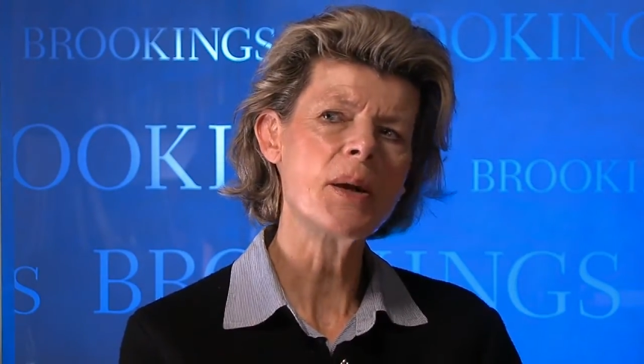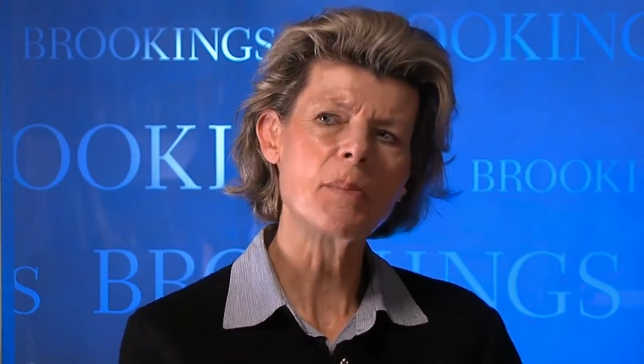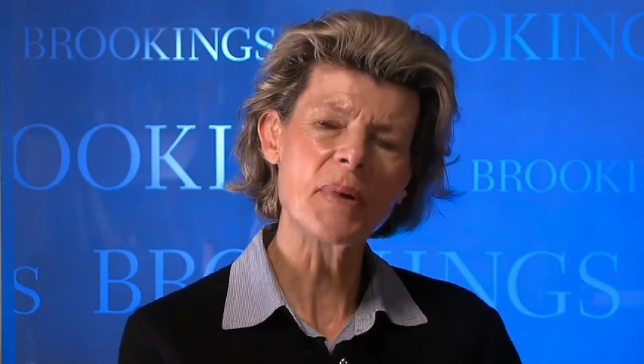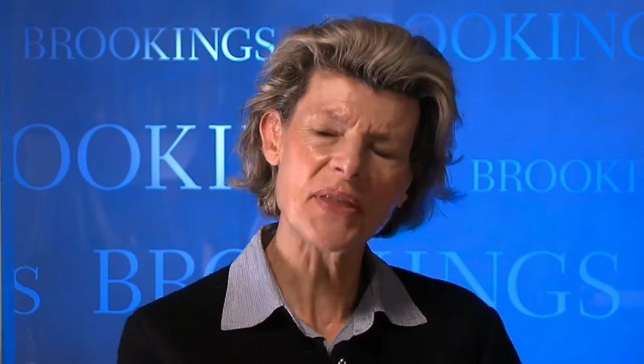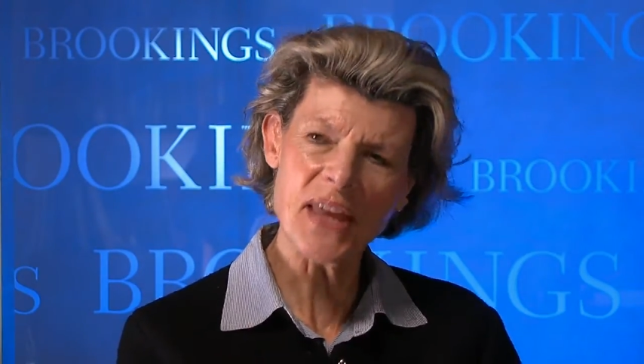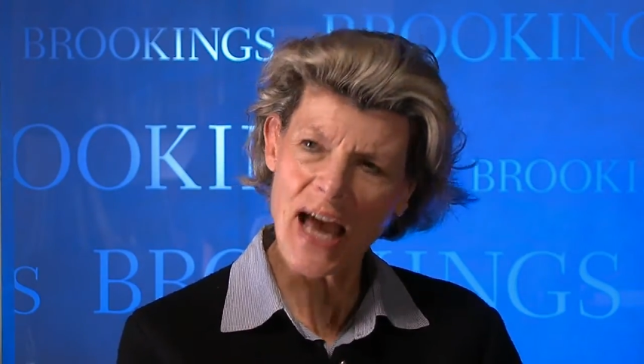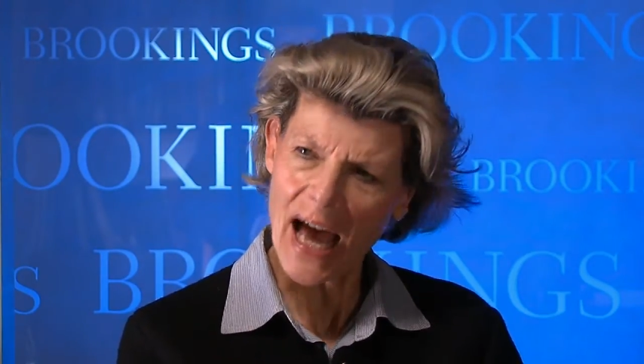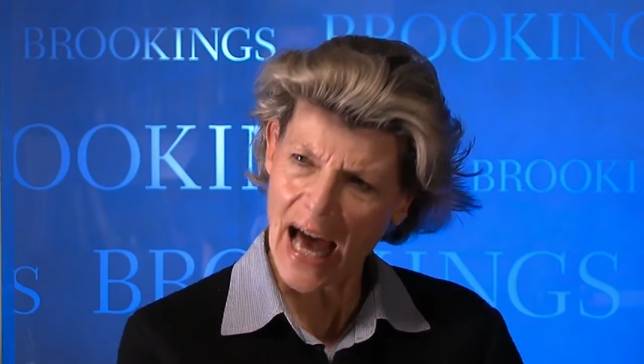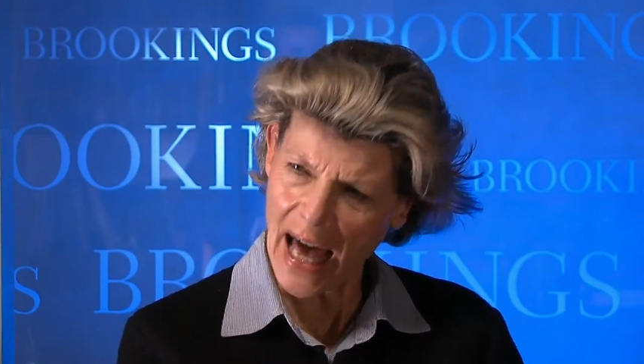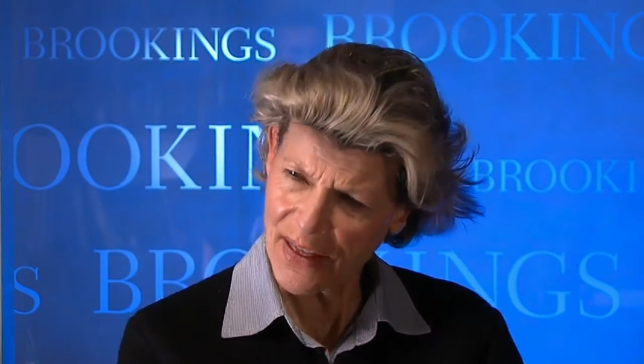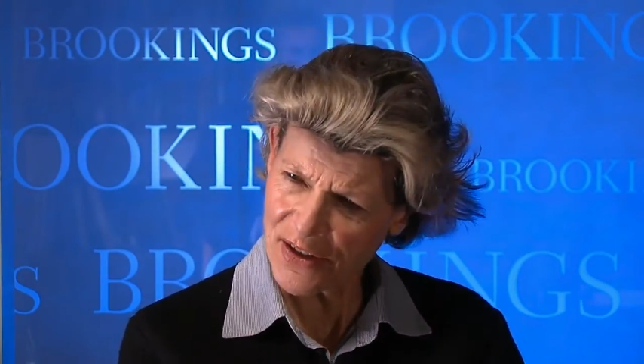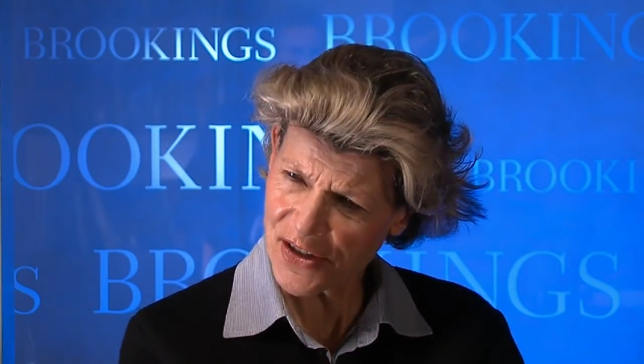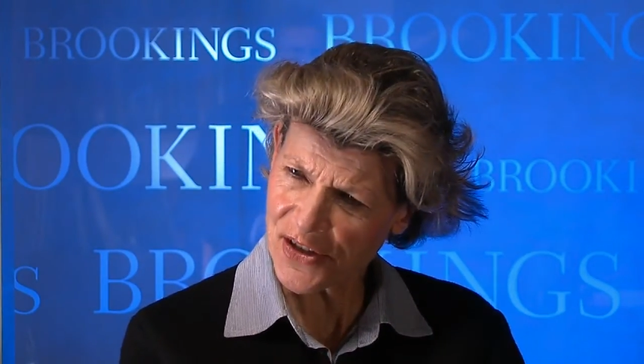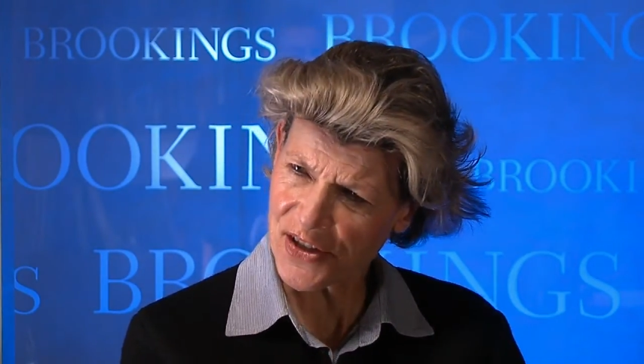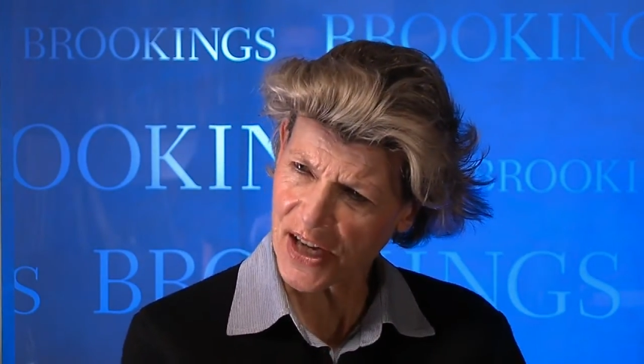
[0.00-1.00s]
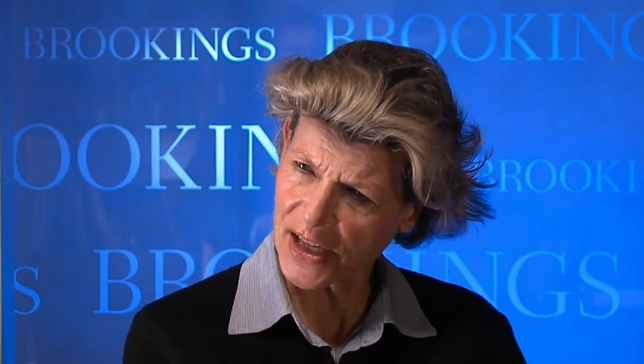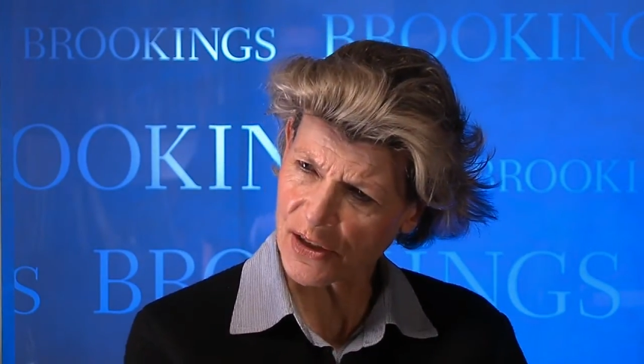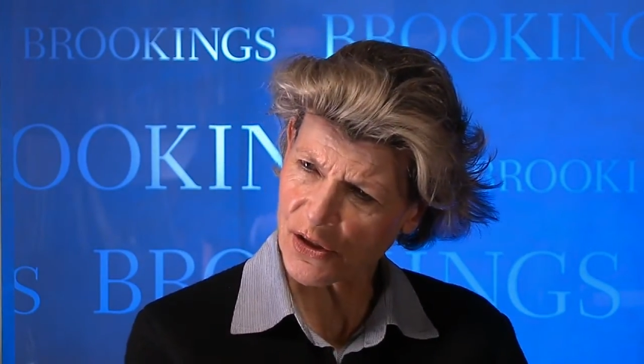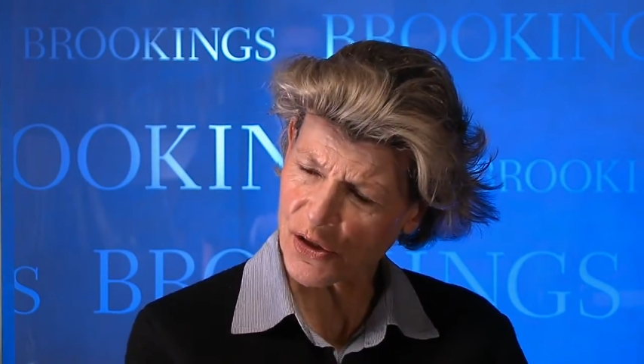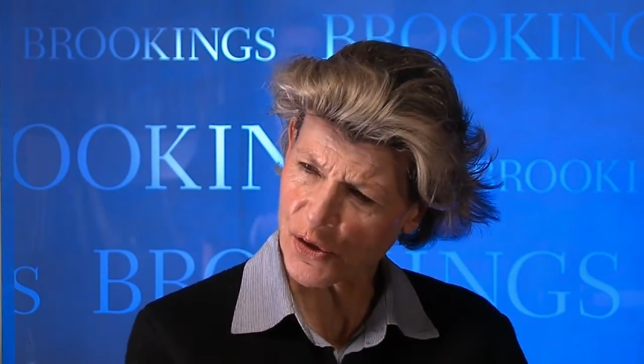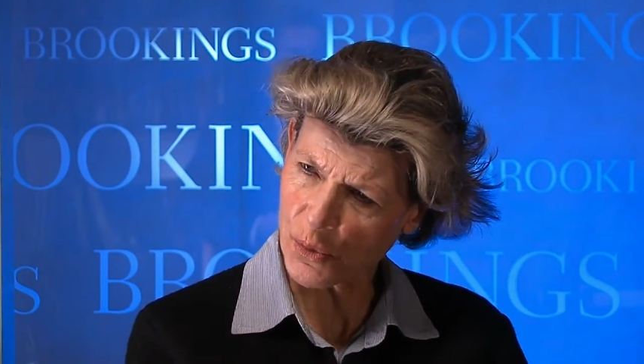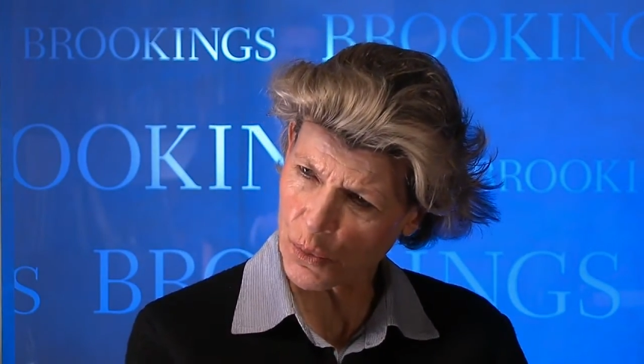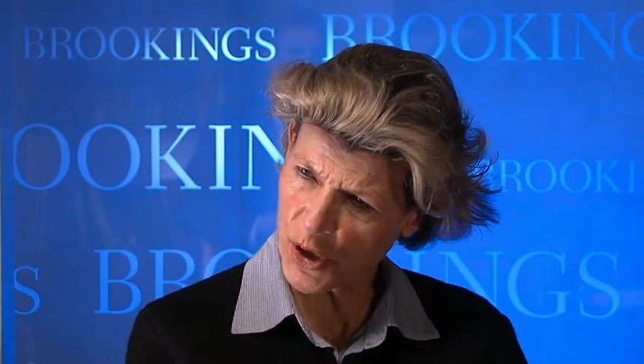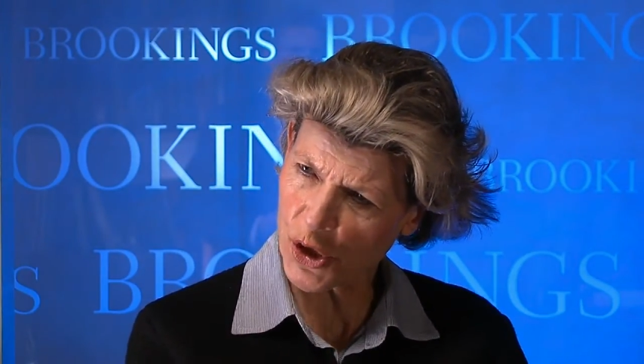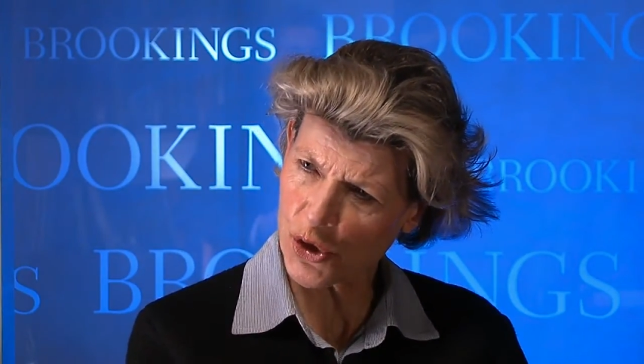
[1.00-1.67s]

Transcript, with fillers: But there are other sectors we